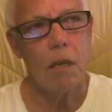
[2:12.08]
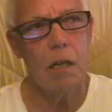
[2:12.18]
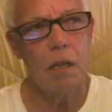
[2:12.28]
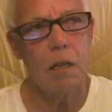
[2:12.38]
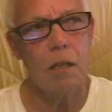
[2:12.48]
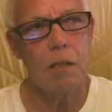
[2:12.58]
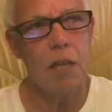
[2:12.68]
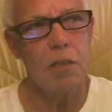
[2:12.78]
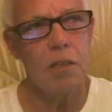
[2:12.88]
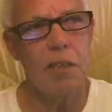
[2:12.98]
and it's
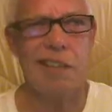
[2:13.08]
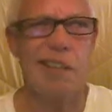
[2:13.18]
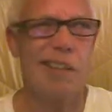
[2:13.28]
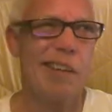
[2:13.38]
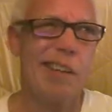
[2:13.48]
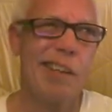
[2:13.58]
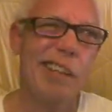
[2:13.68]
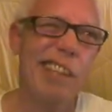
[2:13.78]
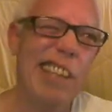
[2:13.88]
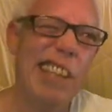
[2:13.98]
actually
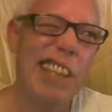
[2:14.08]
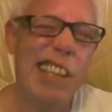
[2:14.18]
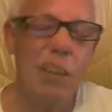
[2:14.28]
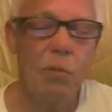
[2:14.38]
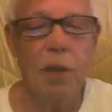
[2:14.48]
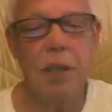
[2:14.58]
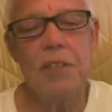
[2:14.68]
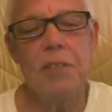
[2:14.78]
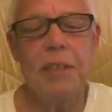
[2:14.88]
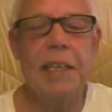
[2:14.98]

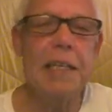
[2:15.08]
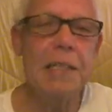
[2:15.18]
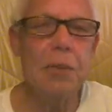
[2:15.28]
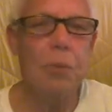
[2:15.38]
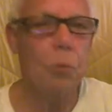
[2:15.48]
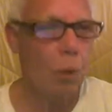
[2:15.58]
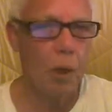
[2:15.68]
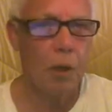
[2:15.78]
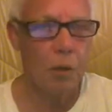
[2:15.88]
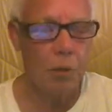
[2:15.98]
relatively easy to
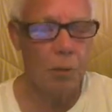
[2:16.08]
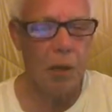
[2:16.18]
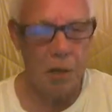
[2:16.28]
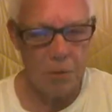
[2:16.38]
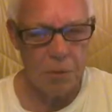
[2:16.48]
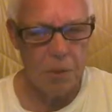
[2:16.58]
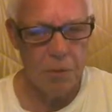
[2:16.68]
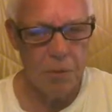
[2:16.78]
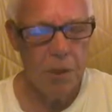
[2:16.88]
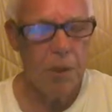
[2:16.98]
work, to be honest with
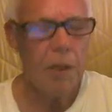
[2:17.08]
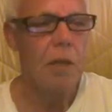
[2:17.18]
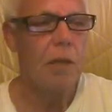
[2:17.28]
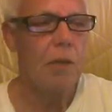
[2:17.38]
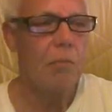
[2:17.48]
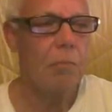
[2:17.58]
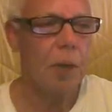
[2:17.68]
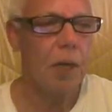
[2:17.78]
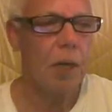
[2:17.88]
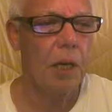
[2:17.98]
you.
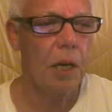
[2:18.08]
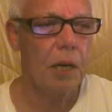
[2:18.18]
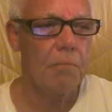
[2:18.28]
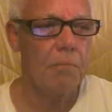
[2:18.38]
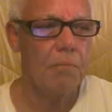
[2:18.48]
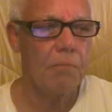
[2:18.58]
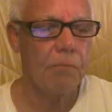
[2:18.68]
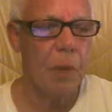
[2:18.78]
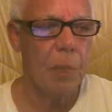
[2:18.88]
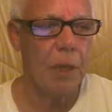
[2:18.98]
But
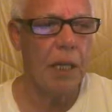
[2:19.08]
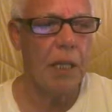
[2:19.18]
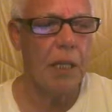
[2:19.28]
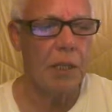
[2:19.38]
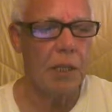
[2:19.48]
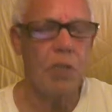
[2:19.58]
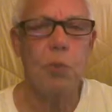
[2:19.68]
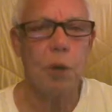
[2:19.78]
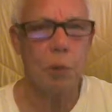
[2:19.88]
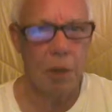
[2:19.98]
again, it's
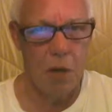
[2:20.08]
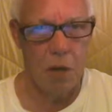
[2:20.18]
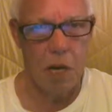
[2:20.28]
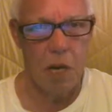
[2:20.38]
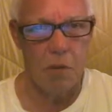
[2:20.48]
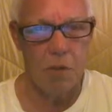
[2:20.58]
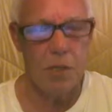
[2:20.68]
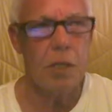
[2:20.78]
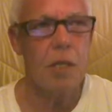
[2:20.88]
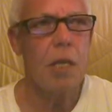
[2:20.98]
extremely long
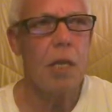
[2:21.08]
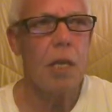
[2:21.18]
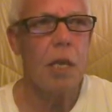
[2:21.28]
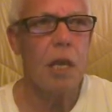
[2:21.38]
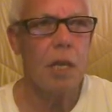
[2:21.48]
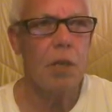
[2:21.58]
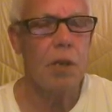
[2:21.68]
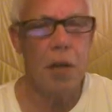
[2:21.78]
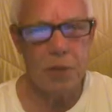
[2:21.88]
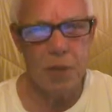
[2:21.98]
hours, and
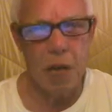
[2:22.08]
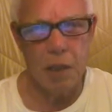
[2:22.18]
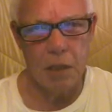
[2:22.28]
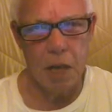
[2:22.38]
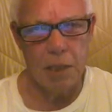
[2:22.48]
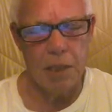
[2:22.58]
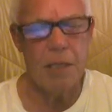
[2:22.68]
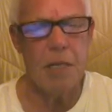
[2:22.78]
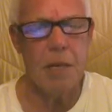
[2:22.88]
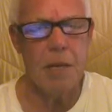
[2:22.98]
you're outside a lot.
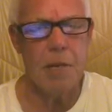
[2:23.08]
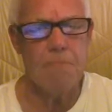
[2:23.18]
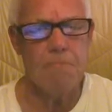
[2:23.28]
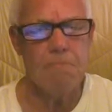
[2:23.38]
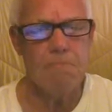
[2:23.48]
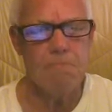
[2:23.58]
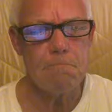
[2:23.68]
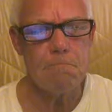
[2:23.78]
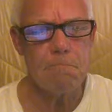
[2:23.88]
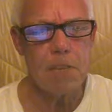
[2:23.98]

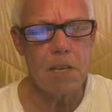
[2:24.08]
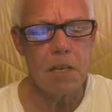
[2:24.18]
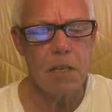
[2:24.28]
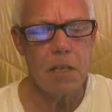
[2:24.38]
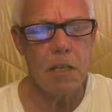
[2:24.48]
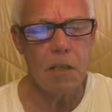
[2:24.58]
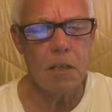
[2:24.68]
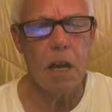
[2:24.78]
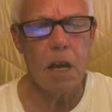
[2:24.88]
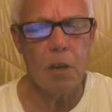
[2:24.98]
And in
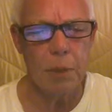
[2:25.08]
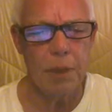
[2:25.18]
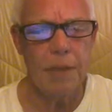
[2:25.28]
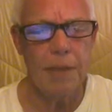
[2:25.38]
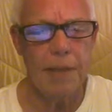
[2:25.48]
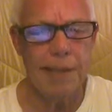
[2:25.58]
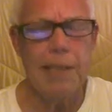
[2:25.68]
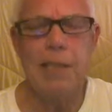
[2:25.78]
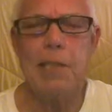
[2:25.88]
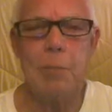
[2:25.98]
the elements, that
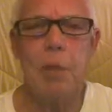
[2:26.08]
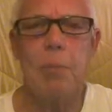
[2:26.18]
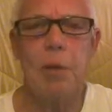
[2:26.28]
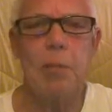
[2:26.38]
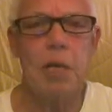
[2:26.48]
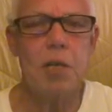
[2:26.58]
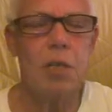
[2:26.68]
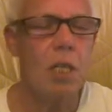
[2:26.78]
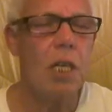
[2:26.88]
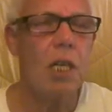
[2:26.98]
can get to be a bit much.